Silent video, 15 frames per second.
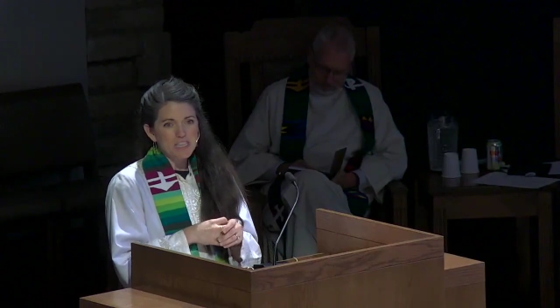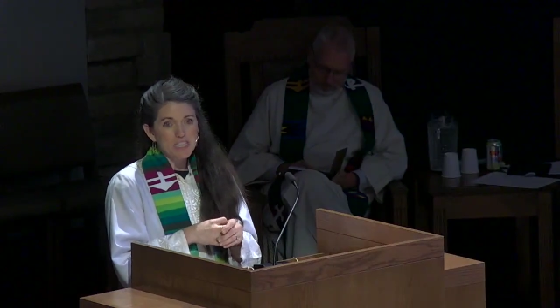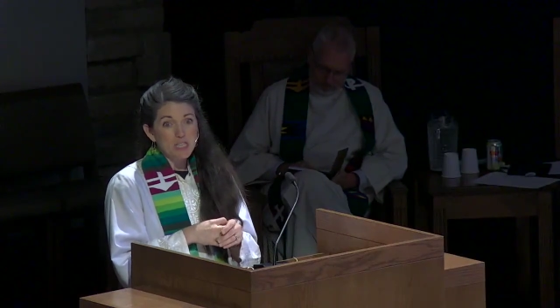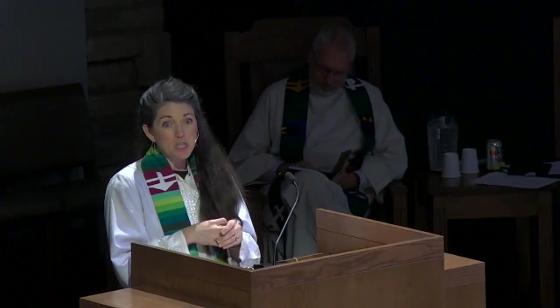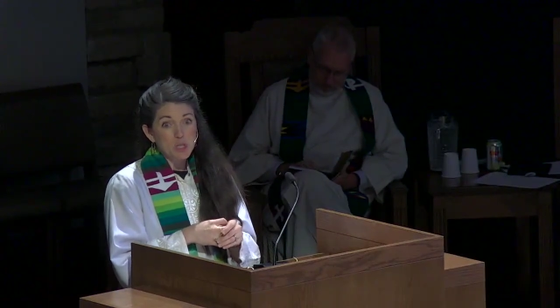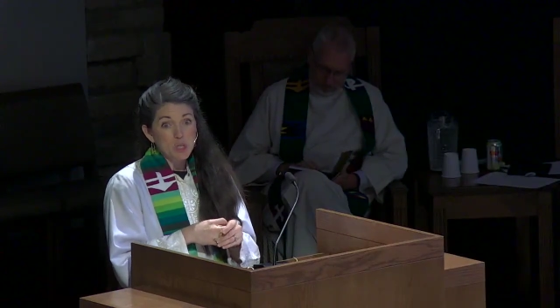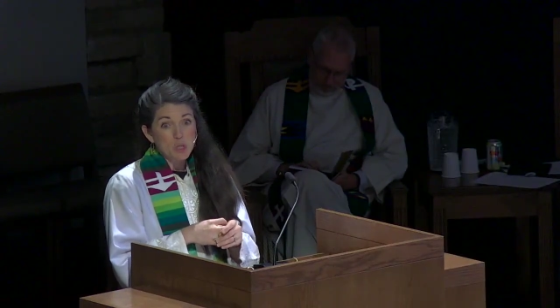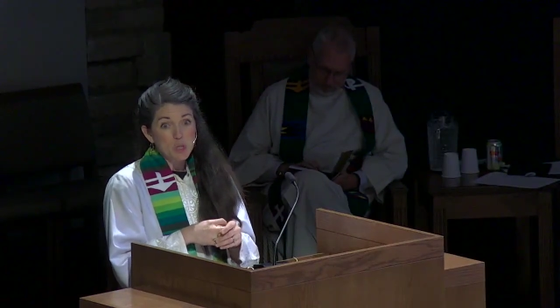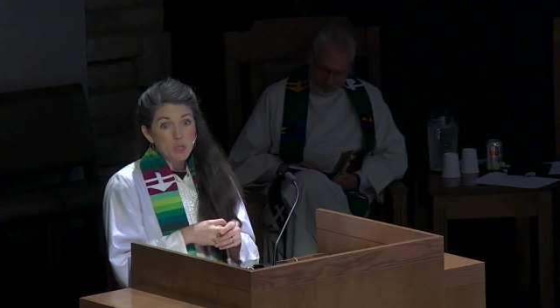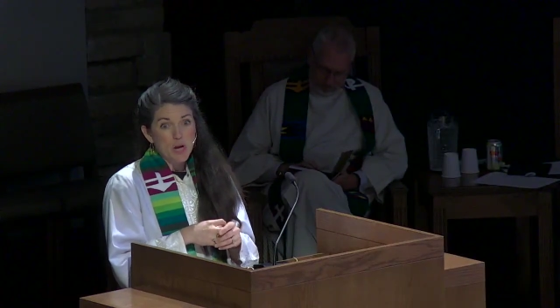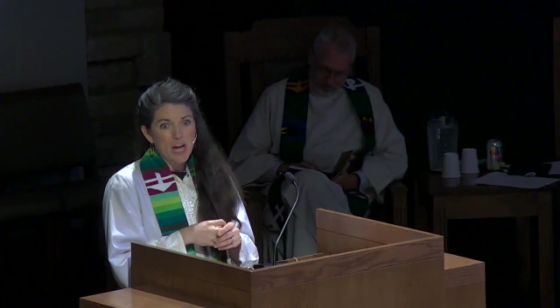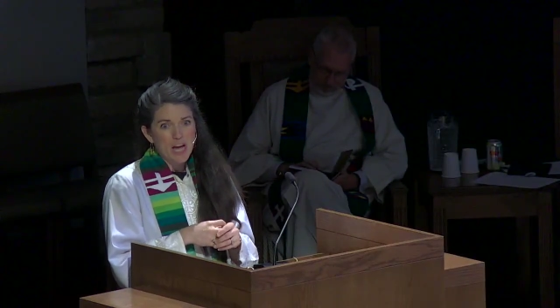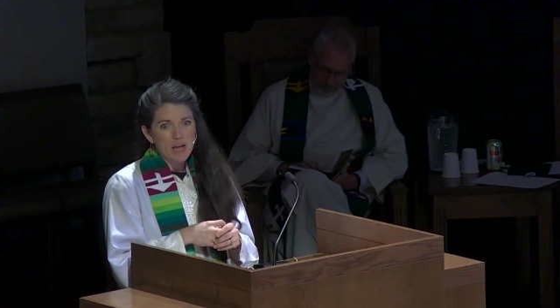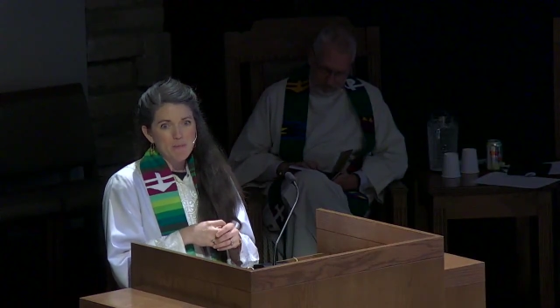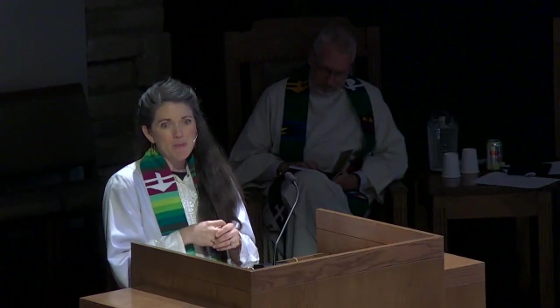to
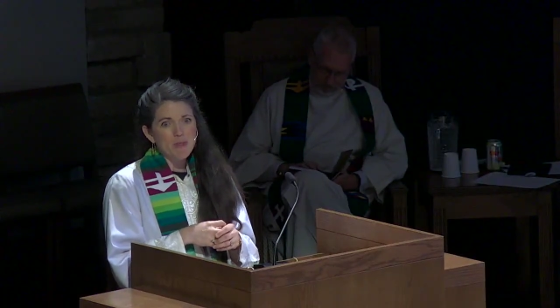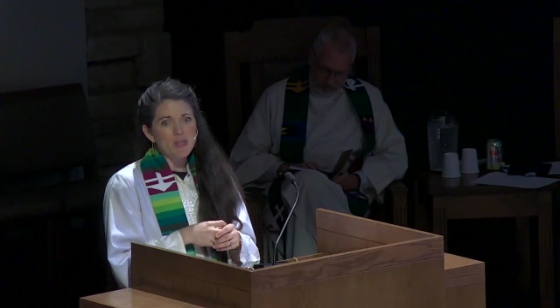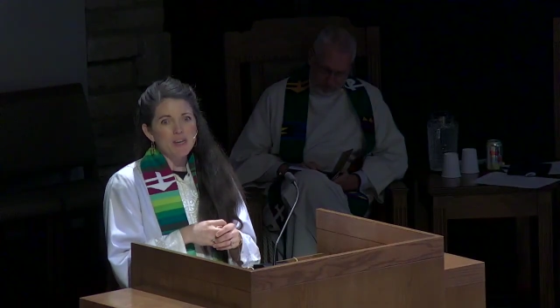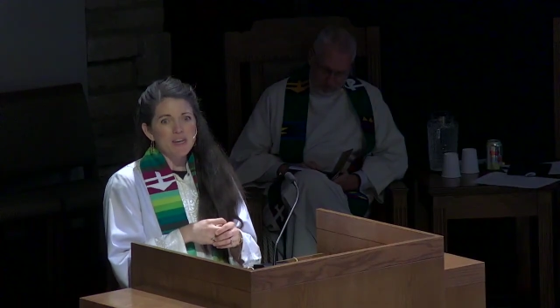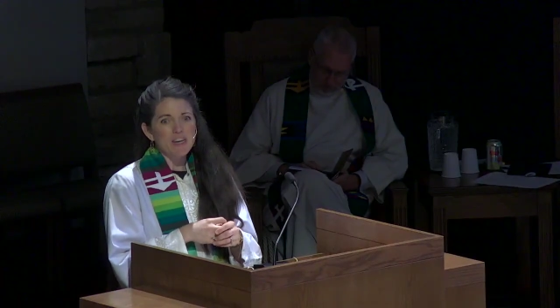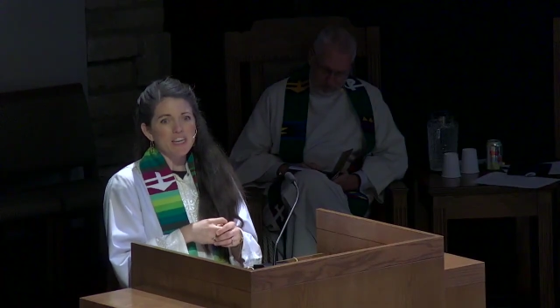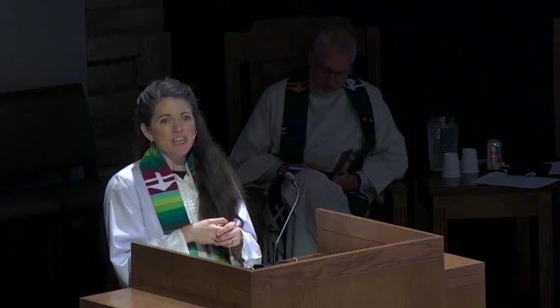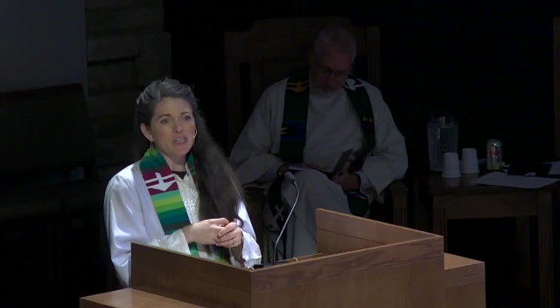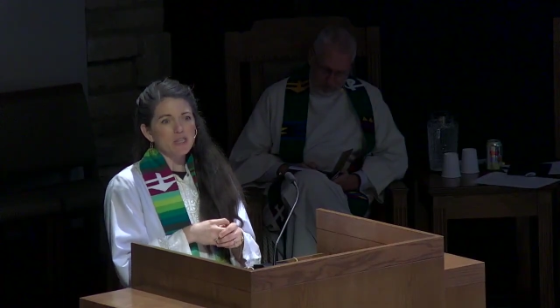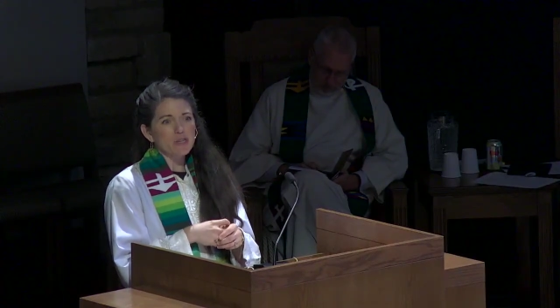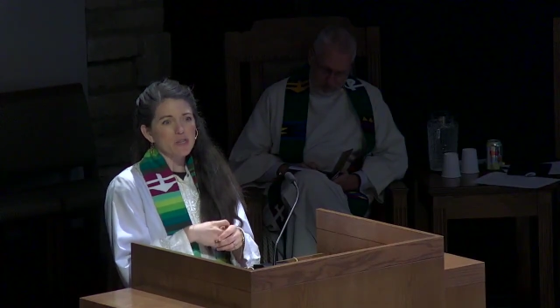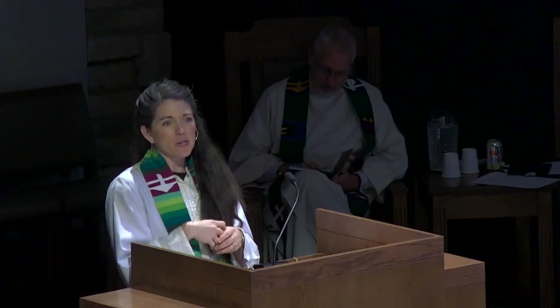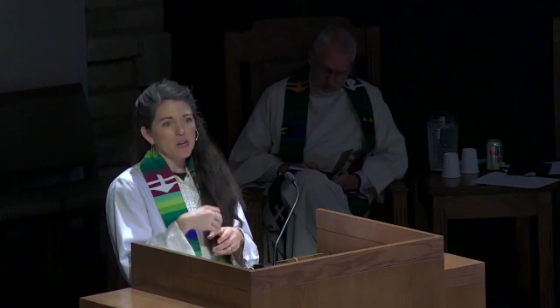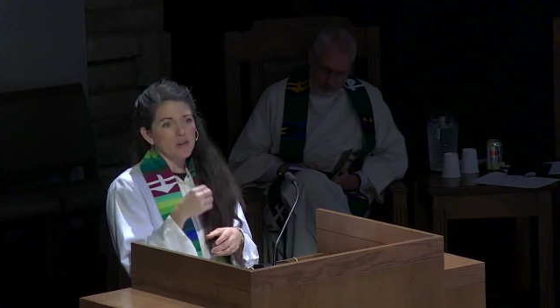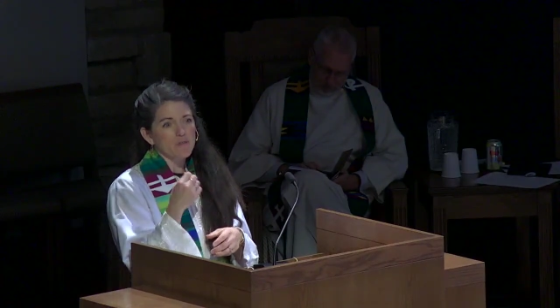describe the
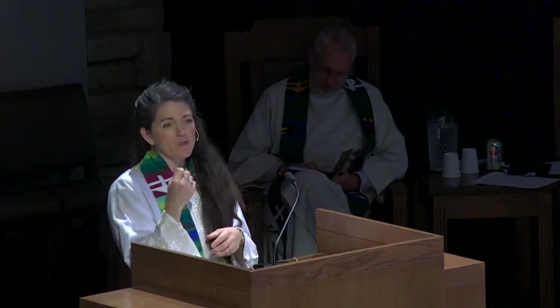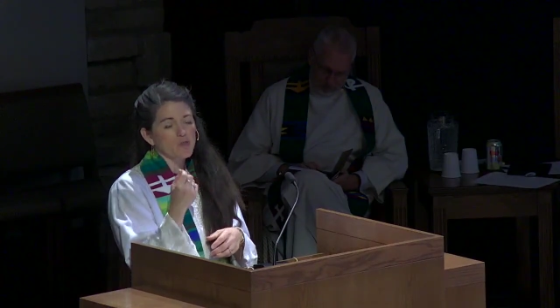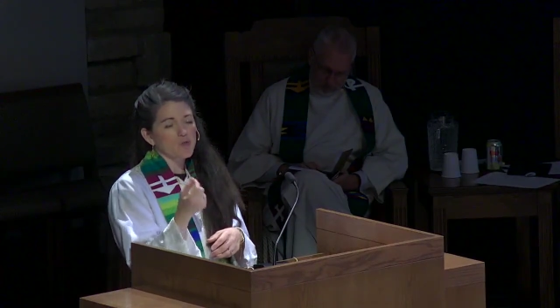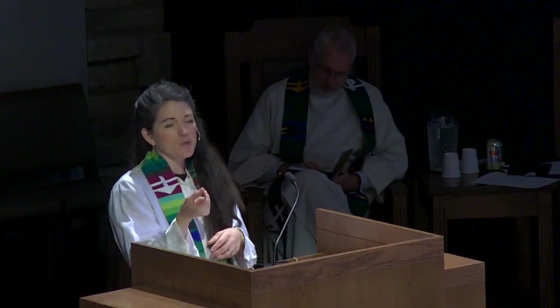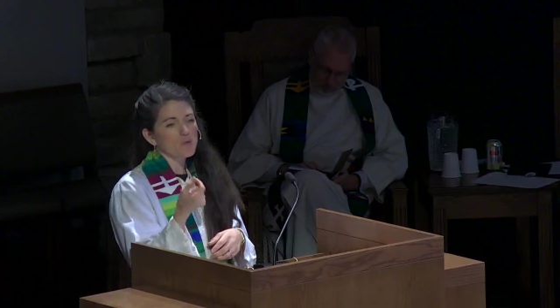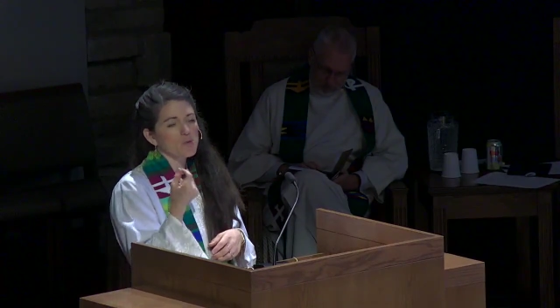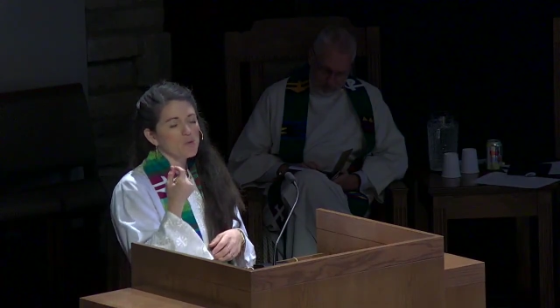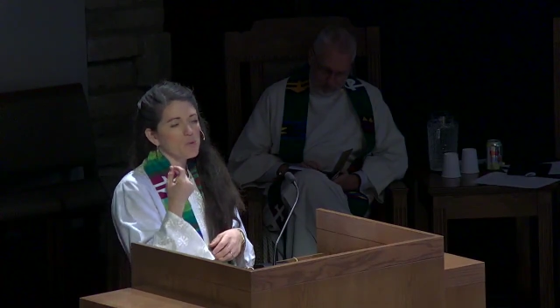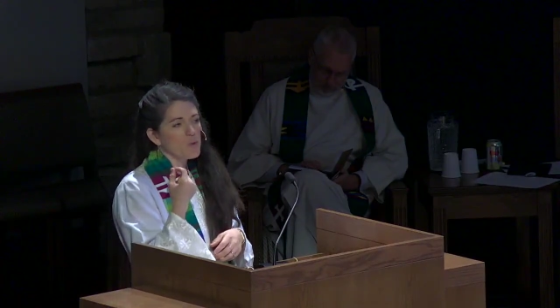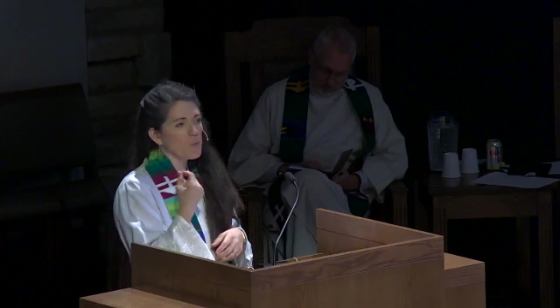nature of true